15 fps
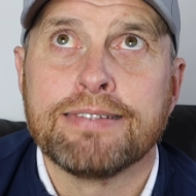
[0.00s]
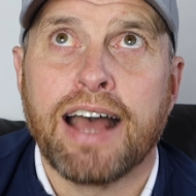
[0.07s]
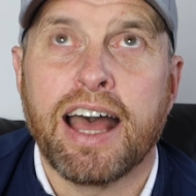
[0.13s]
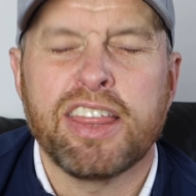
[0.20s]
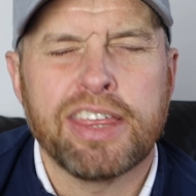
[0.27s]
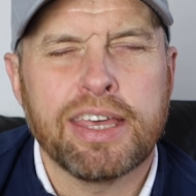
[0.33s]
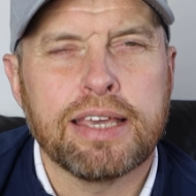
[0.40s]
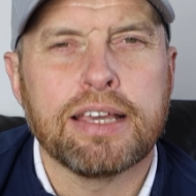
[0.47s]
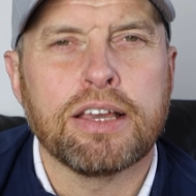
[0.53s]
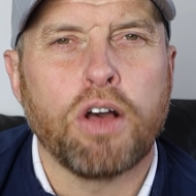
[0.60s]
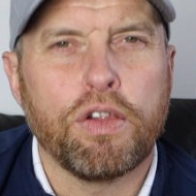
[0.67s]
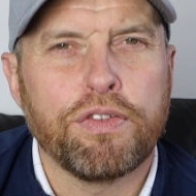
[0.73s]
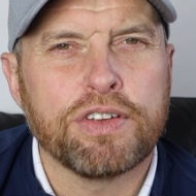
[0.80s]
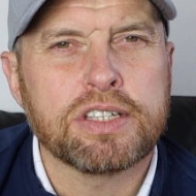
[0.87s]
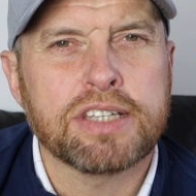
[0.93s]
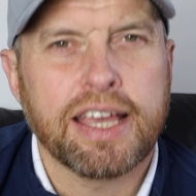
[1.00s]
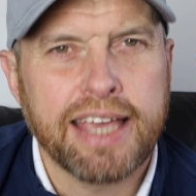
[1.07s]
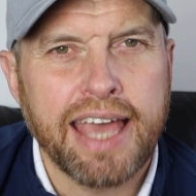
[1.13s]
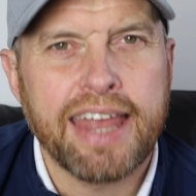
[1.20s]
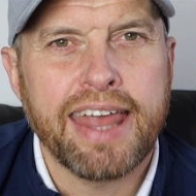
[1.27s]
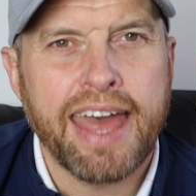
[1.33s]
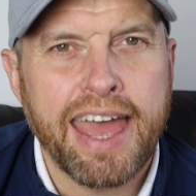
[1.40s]
I think golfers can
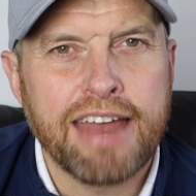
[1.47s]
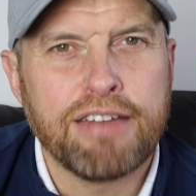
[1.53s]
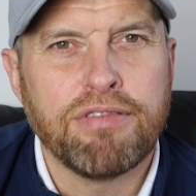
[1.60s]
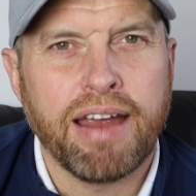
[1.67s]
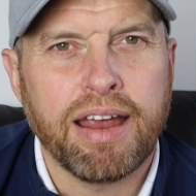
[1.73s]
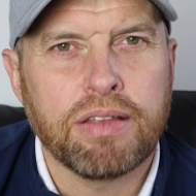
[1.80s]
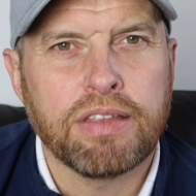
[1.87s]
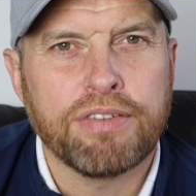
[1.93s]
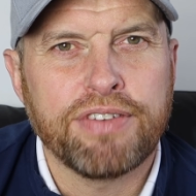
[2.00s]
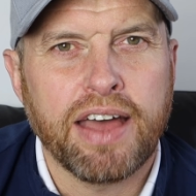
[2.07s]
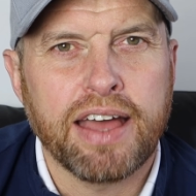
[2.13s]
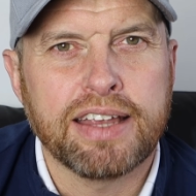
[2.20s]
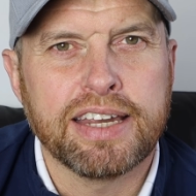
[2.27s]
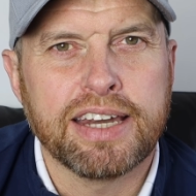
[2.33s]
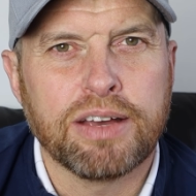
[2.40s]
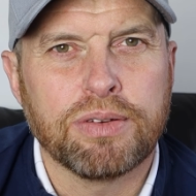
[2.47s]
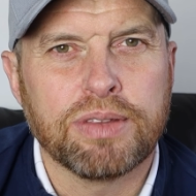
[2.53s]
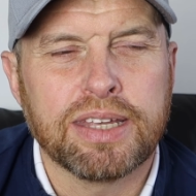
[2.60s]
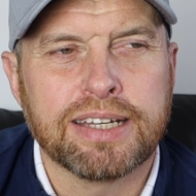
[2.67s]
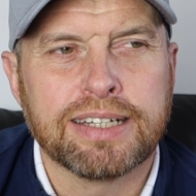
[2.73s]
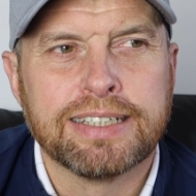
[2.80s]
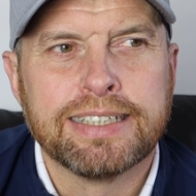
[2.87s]
get their head around the fact,
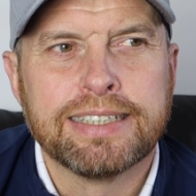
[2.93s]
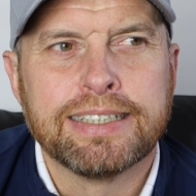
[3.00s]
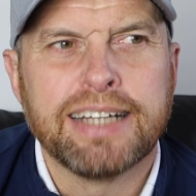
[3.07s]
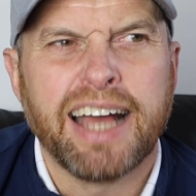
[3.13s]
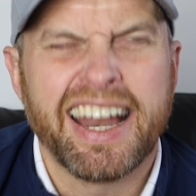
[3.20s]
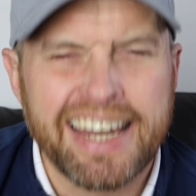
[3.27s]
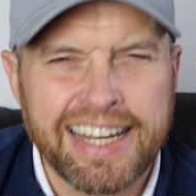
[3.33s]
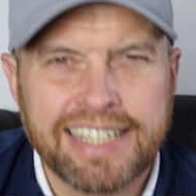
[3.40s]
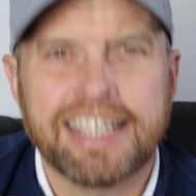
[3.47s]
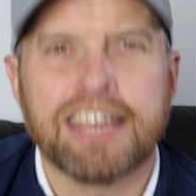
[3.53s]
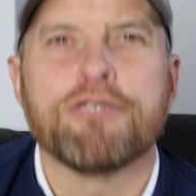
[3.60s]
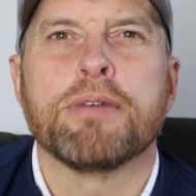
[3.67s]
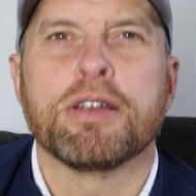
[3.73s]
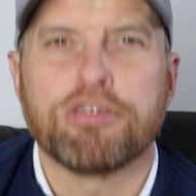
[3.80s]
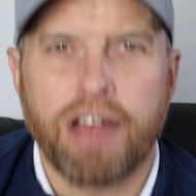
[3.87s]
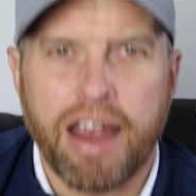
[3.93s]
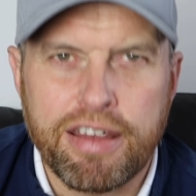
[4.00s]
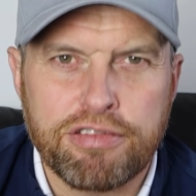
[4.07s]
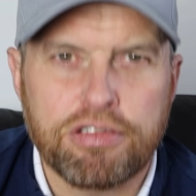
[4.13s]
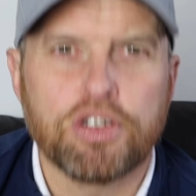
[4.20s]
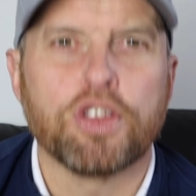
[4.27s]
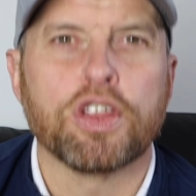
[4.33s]
that I need to give my
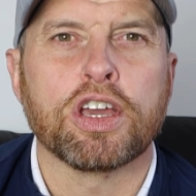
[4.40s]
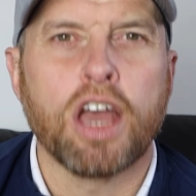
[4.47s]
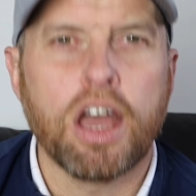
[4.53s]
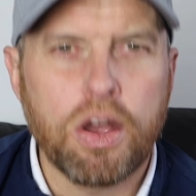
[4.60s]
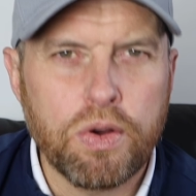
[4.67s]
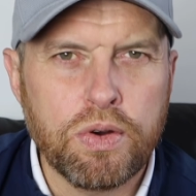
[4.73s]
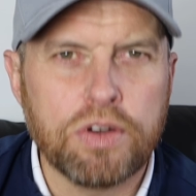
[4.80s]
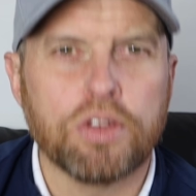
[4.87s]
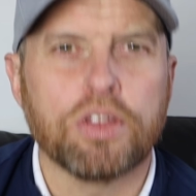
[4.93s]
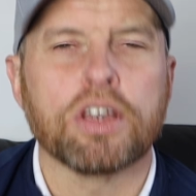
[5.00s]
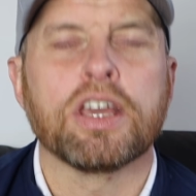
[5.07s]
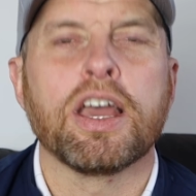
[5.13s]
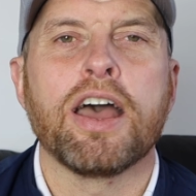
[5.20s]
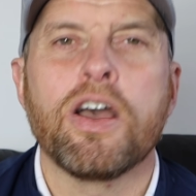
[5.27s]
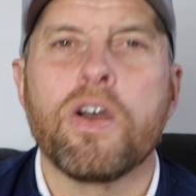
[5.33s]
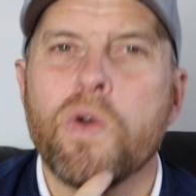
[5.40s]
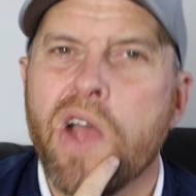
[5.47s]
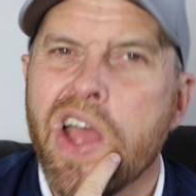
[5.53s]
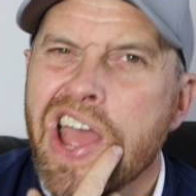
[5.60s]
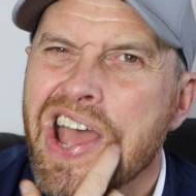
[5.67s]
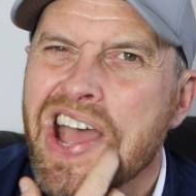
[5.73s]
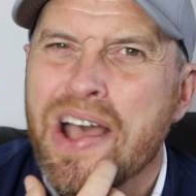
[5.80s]
driver another
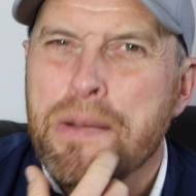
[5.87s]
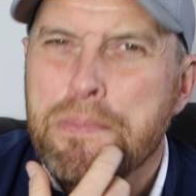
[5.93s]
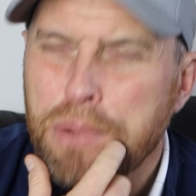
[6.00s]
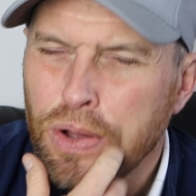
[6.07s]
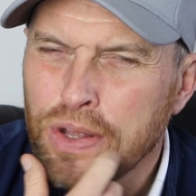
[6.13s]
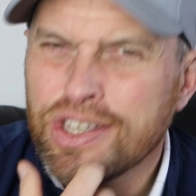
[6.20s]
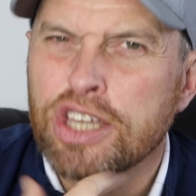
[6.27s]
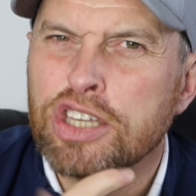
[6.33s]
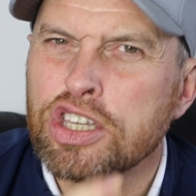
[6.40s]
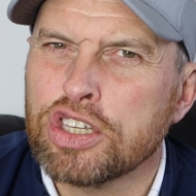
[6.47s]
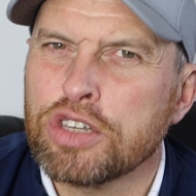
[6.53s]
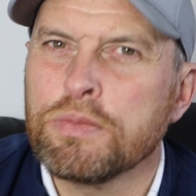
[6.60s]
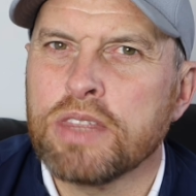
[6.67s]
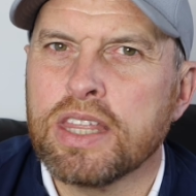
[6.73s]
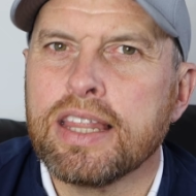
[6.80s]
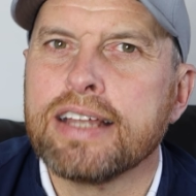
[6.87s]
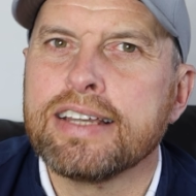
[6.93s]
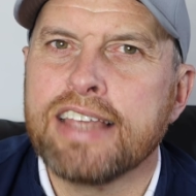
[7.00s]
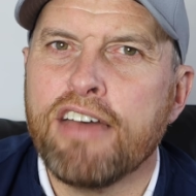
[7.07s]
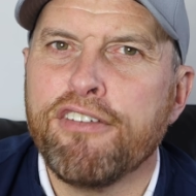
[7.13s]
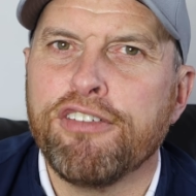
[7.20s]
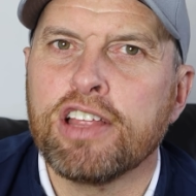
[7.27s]
go. Putters are something that
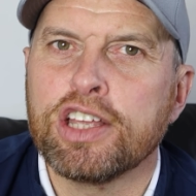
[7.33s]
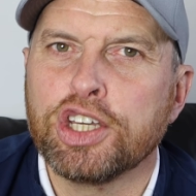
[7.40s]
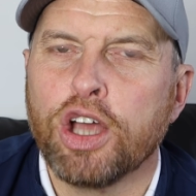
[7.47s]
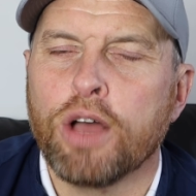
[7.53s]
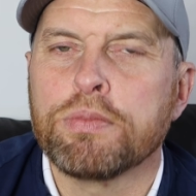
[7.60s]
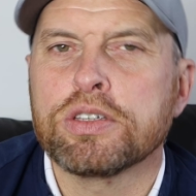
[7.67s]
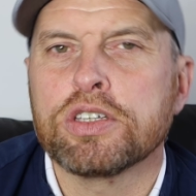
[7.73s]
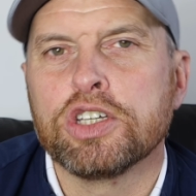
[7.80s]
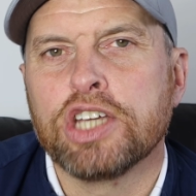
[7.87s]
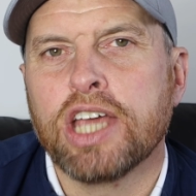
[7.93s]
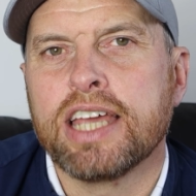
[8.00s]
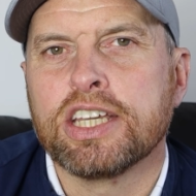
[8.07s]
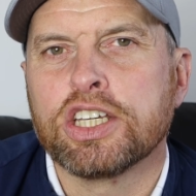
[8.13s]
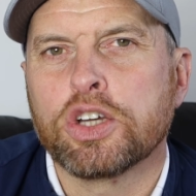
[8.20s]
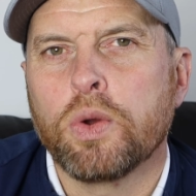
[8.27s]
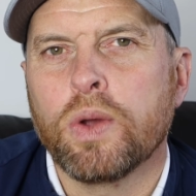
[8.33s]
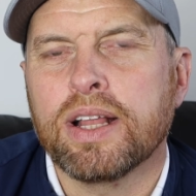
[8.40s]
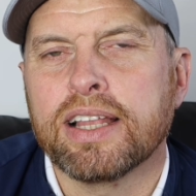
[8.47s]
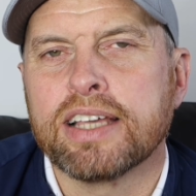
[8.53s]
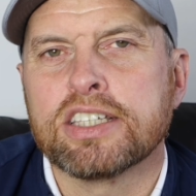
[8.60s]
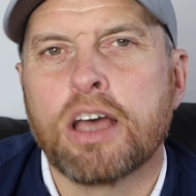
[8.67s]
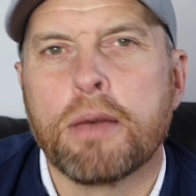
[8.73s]
definitely chops and changes
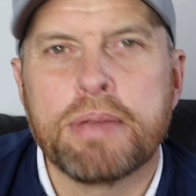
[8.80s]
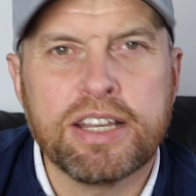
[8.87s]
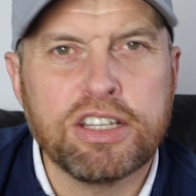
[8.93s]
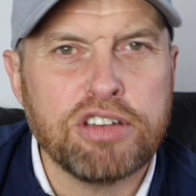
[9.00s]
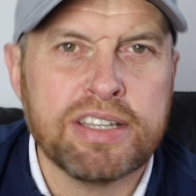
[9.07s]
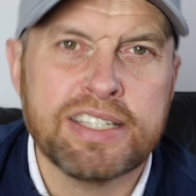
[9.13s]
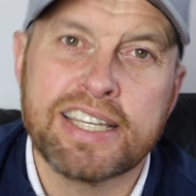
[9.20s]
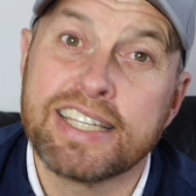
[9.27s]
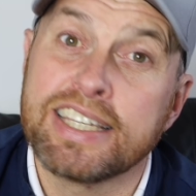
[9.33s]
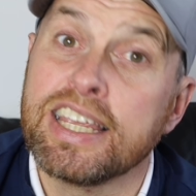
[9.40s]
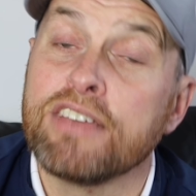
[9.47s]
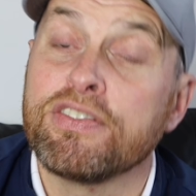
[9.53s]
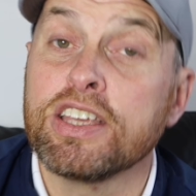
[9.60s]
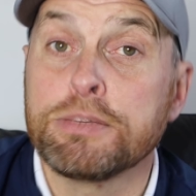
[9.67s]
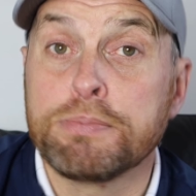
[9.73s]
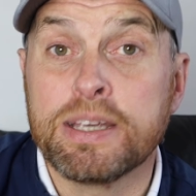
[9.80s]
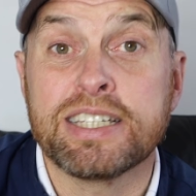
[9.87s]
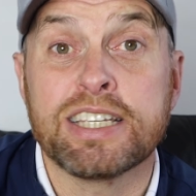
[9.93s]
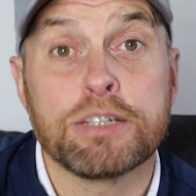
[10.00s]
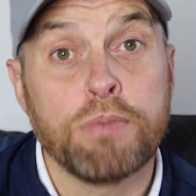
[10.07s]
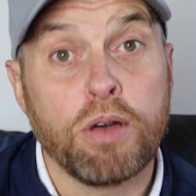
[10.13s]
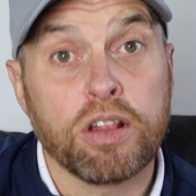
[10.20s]
quickly. So I'd be interested to see if this
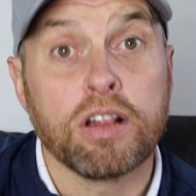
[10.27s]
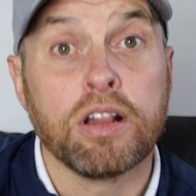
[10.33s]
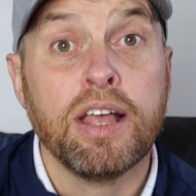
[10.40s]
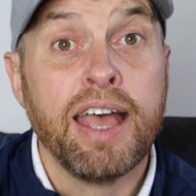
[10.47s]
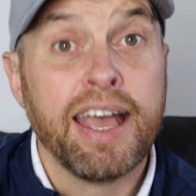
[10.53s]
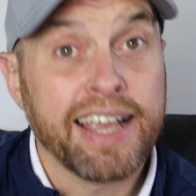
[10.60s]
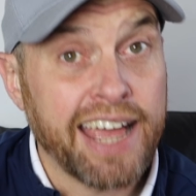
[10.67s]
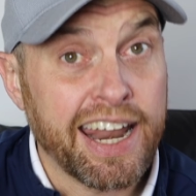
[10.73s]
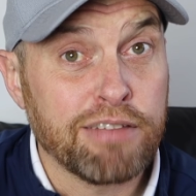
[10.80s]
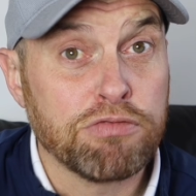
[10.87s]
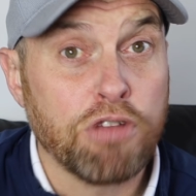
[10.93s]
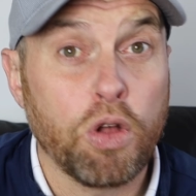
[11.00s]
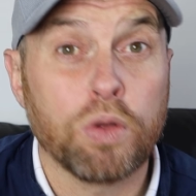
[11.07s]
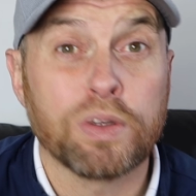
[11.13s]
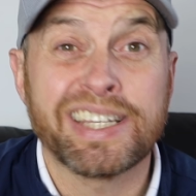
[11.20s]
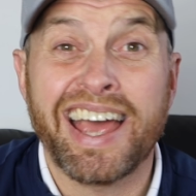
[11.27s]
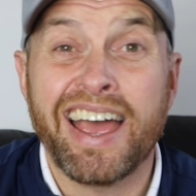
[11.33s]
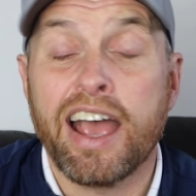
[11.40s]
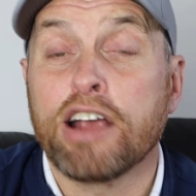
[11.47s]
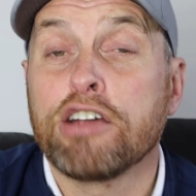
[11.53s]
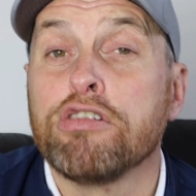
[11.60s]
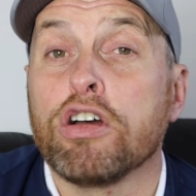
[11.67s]
business model kind of rolls
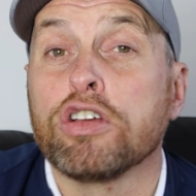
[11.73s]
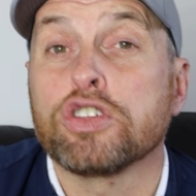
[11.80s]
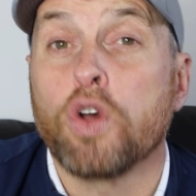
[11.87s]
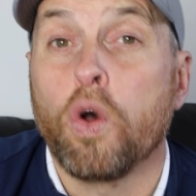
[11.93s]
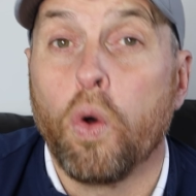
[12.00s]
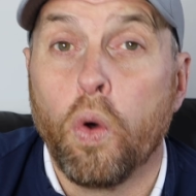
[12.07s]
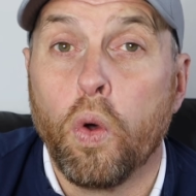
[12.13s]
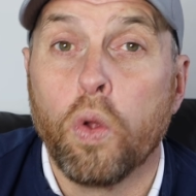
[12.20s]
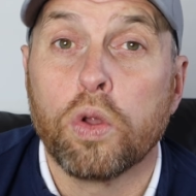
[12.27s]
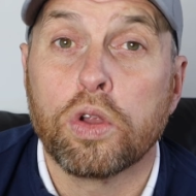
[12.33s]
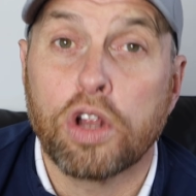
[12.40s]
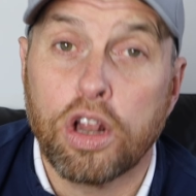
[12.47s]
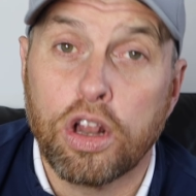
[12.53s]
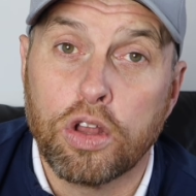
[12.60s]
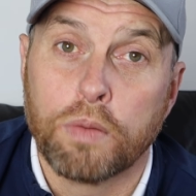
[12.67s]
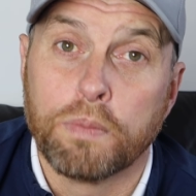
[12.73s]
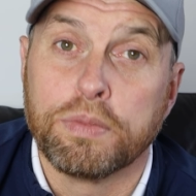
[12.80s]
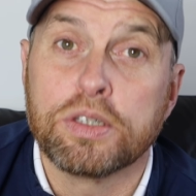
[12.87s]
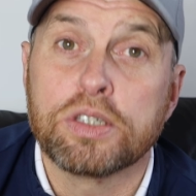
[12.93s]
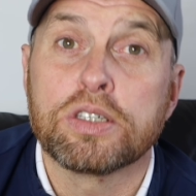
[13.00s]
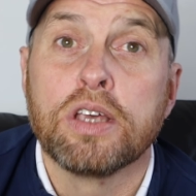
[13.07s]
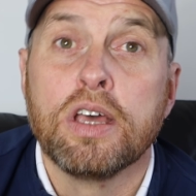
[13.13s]
out across all
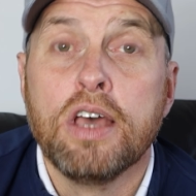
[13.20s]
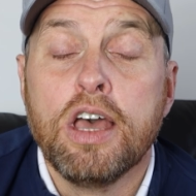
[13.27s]
clubs.